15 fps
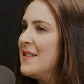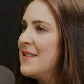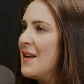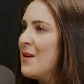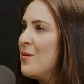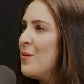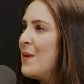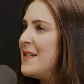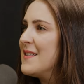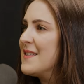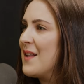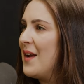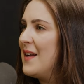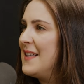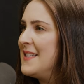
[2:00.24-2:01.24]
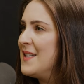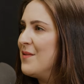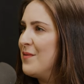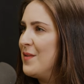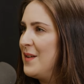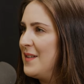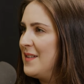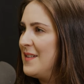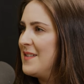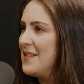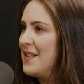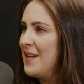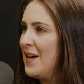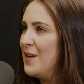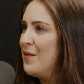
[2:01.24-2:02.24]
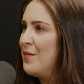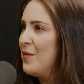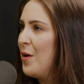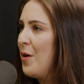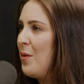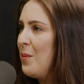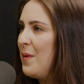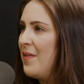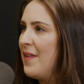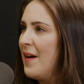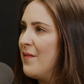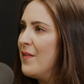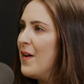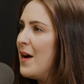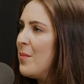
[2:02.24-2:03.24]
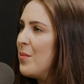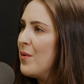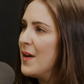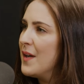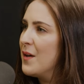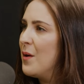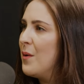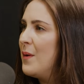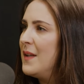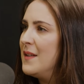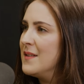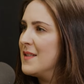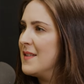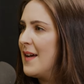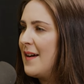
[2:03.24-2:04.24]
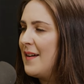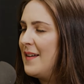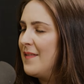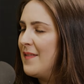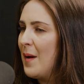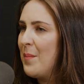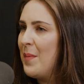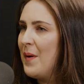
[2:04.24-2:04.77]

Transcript: they're always slightly different because I kind of go with that vibe or I go into that in that